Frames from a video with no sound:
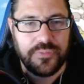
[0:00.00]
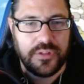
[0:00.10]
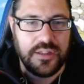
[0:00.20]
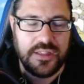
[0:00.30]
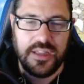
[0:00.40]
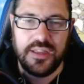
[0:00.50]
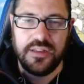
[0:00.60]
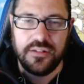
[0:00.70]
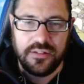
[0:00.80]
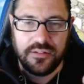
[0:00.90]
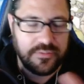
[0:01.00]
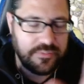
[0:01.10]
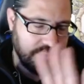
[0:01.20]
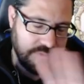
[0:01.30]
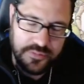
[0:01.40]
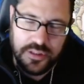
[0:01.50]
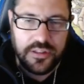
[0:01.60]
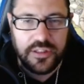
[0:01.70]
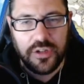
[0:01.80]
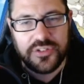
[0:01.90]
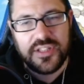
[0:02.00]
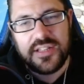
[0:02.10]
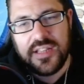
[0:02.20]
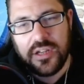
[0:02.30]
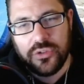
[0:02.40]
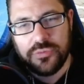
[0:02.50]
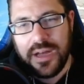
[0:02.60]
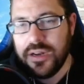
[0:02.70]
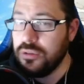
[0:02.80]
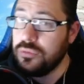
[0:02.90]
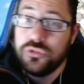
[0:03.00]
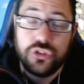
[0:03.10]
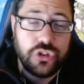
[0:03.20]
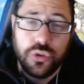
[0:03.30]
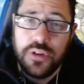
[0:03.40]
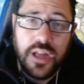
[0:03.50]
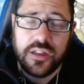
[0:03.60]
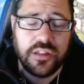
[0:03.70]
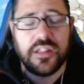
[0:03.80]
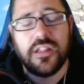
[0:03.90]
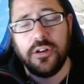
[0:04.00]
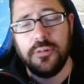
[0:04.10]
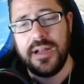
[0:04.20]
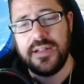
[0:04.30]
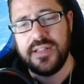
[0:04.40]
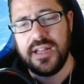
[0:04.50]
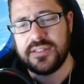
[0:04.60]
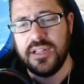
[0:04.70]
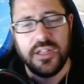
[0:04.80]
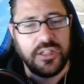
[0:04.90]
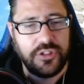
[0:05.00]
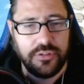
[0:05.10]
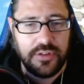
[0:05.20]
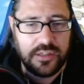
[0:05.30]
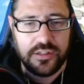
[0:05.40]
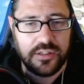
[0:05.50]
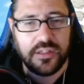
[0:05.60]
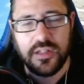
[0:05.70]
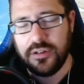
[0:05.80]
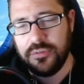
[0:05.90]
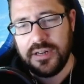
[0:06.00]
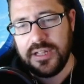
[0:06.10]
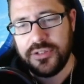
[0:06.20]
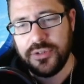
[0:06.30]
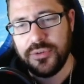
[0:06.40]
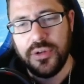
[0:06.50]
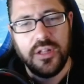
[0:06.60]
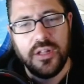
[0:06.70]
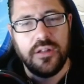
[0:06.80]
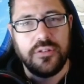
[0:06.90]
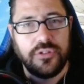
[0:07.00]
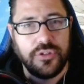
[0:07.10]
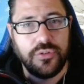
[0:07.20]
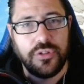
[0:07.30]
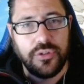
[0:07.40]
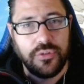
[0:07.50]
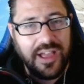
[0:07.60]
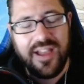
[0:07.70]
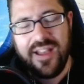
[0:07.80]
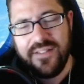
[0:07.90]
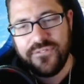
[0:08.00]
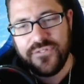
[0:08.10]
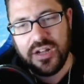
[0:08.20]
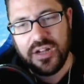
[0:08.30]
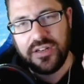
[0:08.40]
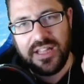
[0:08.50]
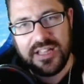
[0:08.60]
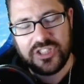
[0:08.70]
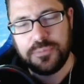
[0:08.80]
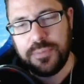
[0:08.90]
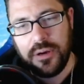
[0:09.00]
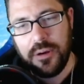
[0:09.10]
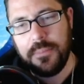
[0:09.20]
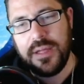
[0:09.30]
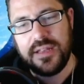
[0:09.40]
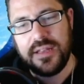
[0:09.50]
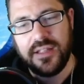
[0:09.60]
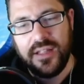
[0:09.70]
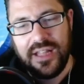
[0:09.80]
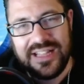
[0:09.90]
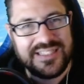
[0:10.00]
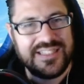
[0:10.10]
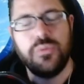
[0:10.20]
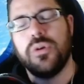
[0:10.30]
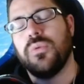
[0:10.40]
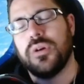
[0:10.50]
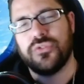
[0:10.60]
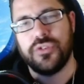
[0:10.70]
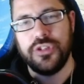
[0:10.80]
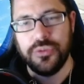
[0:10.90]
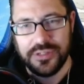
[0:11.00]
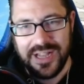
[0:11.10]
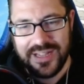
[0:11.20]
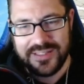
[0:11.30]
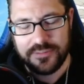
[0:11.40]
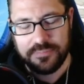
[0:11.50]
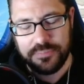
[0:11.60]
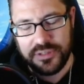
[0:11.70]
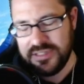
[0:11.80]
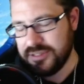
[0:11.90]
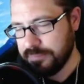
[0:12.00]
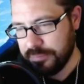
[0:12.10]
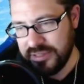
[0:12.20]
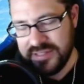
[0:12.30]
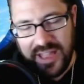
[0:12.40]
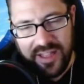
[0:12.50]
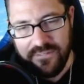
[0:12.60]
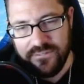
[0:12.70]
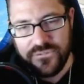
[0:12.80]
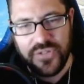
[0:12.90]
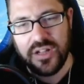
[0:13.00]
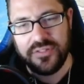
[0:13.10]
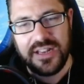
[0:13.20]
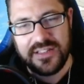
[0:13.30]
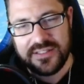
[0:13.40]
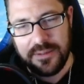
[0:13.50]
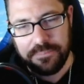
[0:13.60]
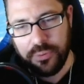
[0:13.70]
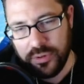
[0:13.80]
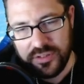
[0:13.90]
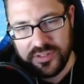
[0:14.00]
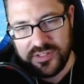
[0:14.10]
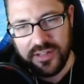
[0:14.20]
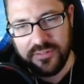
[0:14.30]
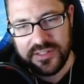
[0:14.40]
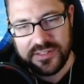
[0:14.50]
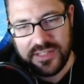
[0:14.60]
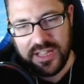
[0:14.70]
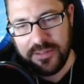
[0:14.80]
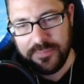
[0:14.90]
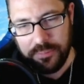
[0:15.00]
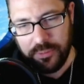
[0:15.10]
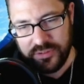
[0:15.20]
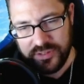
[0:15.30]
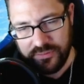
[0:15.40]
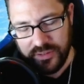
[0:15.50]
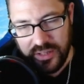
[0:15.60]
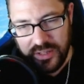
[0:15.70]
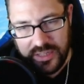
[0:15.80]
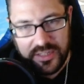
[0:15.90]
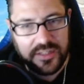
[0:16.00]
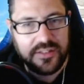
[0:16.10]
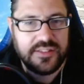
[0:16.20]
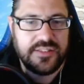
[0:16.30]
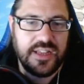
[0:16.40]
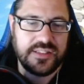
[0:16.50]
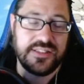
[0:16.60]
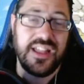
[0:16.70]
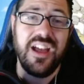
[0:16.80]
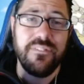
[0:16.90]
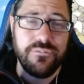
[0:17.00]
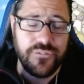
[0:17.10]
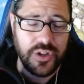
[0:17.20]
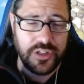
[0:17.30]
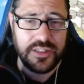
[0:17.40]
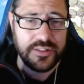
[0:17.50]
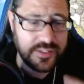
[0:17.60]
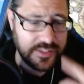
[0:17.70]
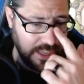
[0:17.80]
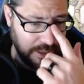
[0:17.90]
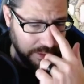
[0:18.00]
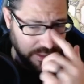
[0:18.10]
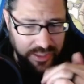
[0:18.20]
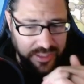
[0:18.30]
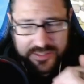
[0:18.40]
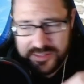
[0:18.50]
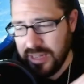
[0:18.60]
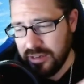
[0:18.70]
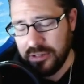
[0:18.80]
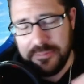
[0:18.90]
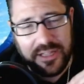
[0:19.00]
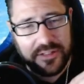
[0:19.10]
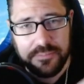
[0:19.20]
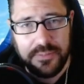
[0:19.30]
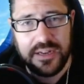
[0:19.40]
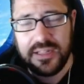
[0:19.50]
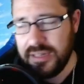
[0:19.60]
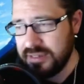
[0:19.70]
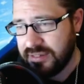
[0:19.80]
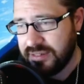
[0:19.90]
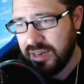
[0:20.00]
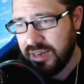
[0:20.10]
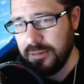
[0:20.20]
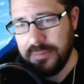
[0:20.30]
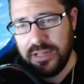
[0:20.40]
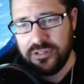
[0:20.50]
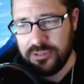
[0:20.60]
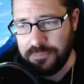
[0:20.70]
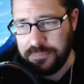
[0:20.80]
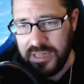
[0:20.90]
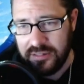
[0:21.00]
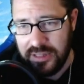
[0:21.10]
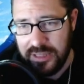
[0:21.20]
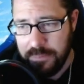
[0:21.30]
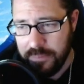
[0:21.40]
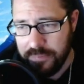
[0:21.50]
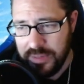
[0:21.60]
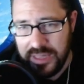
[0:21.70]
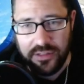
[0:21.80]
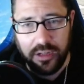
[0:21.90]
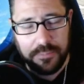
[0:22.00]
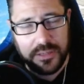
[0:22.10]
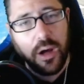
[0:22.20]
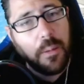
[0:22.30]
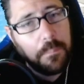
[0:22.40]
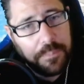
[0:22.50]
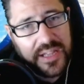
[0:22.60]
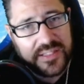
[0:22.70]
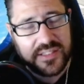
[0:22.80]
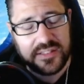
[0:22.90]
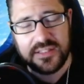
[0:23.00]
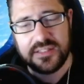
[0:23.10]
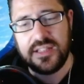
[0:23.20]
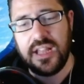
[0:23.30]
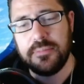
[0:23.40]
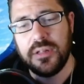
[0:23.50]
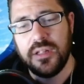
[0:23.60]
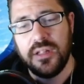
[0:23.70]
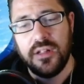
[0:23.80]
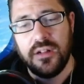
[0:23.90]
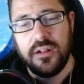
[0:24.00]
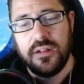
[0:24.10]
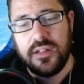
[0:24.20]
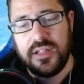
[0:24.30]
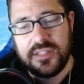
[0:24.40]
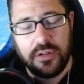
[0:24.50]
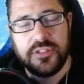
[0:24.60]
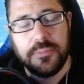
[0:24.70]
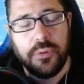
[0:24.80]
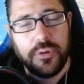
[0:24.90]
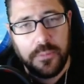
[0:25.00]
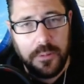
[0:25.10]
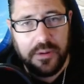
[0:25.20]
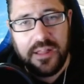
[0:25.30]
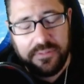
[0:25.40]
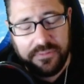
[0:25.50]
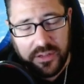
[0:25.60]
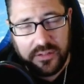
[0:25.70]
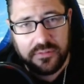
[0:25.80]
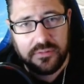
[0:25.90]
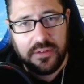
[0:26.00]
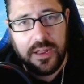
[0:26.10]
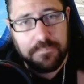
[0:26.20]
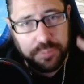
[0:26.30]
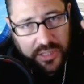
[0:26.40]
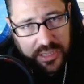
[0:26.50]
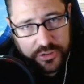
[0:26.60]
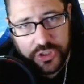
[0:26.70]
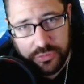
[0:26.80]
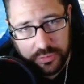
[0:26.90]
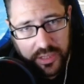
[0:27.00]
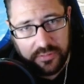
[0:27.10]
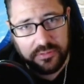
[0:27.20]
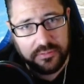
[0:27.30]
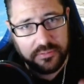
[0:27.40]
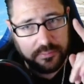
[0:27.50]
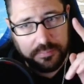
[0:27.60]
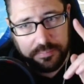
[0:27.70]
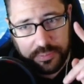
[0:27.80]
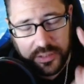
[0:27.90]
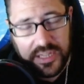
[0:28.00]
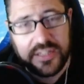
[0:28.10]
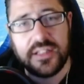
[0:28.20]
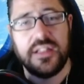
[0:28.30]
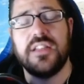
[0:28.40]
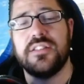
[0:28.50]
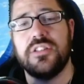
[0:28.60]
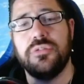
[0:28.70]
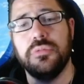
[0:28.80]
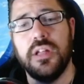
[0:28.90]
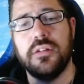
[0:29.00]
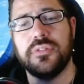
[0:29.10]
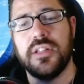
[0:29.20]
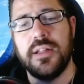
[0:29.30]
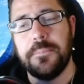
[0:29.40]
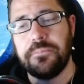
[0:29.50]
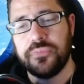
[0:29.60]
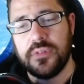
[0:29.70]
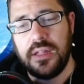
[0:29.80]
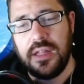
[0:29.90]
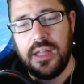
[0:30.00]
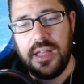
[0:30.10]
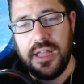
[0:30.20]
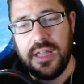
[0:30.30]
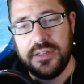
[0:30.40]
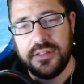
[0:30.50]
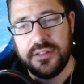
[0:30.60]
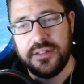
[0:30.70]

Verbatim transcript: again, you know, saying Teku's motto, do not cookie cutter my decks, do not cookie cutter what I do. Do you have fun, experiment, and see what works for you guys. Please, please have fun. That is the importance of this game, the importance of any of these decks is to have fun in this game. It is not all about the meta. It is not all about just being the end all be all best at this game. It's always important to remember to have fun and play what you love. Play the clans that you love and